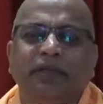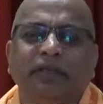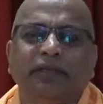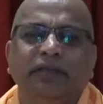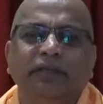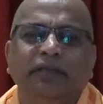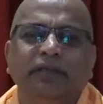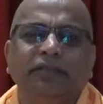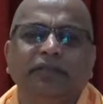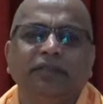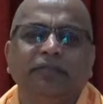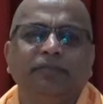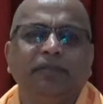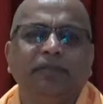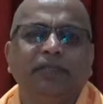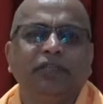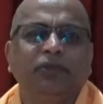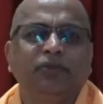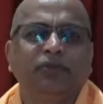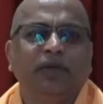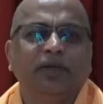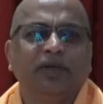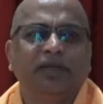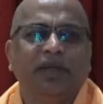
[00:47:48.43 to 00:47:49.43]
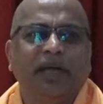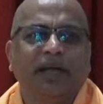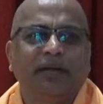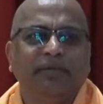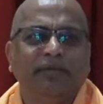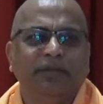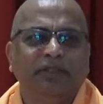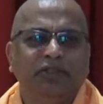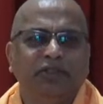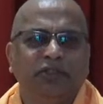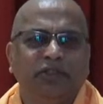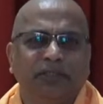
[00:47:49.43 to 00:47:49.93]
in the spiritual
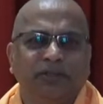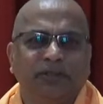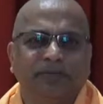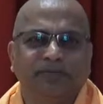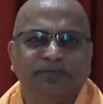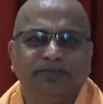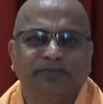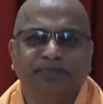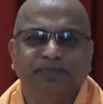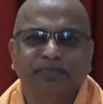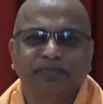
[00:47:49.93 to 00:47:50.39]
dimension,